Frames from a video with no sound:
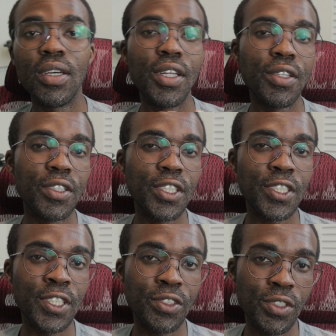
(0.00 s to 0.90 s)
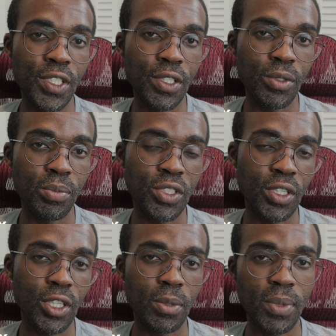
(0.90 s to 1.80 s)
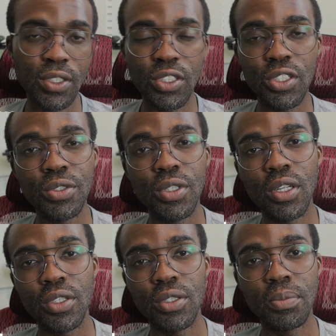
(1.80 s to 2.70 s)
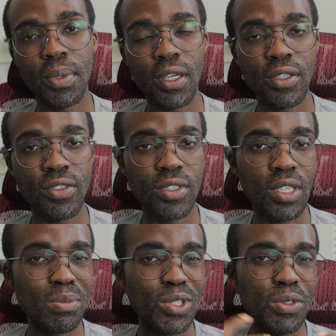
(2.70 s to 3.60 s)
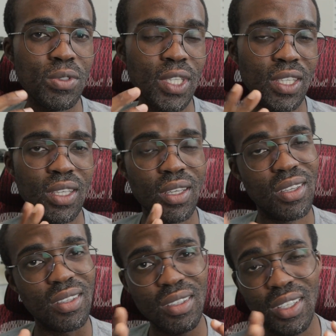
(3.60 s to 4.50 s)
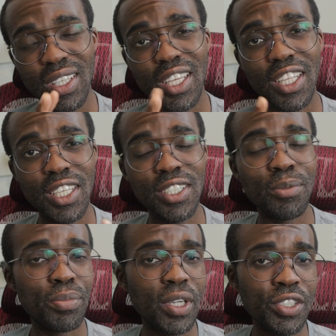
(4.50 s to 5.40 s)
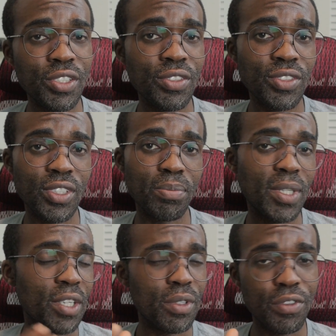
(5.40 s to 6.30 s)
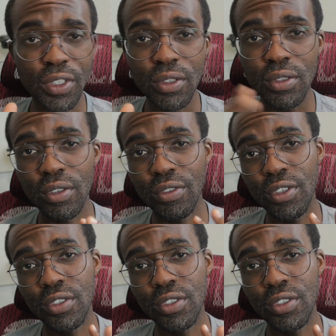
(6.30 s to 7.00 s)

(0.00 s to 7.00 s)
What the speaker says: Hello, Internet. Today we'll be talking about the Uhaul Ubox. I'll be doing like a kind of like an impressions and my review of